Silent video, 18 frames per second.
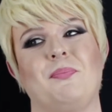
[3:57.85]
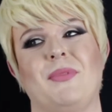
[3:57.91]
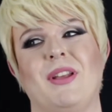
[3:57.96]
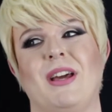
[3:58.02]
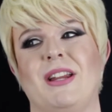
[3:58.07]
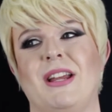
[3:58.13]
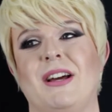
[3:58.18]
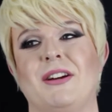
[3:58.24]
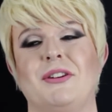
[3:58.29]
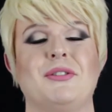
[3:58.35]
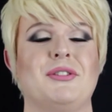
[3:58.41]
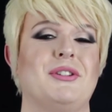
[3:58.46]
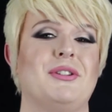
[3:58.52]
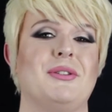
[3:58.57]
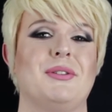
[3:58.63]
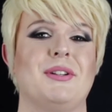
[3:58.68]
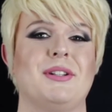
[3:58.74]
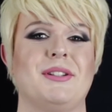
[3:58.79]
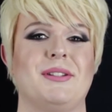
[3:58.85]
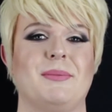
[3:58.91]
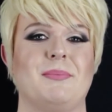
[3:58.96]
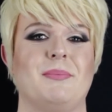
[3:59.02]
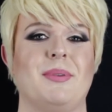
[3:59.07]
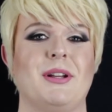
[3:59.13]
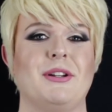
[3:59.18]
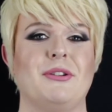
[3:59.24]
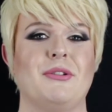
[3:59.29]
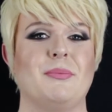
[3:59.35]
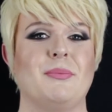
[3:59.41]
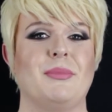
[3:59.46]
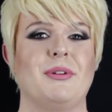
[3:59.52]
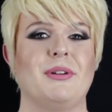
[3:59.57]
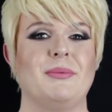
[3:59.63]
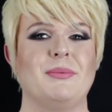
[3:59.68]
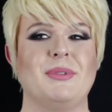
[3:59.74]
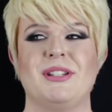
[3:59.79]
And yeah, I got to do this big number,
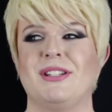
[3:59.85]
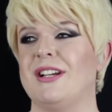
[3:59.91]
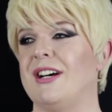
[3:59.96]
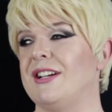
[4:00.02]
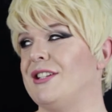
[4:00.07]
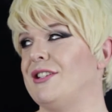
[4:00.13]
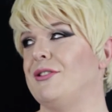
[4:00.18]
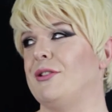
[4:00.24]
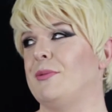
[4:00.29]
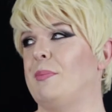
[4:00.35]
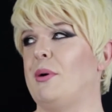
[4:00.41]
and we started on the